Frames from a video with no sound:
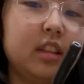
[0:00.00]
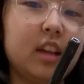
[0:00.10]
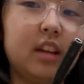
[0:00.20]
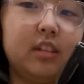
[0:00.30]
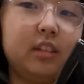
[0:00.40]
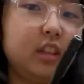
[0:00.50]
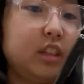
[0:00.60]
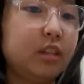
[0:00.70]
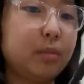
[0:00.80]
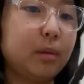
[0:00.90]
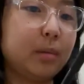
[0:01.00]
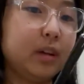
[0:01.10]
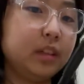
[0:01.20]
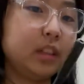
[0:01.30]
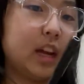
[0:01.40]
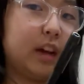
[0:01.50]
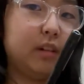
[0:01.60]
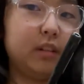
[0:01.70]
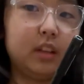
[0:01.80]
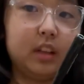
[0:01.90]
energy is being pushed out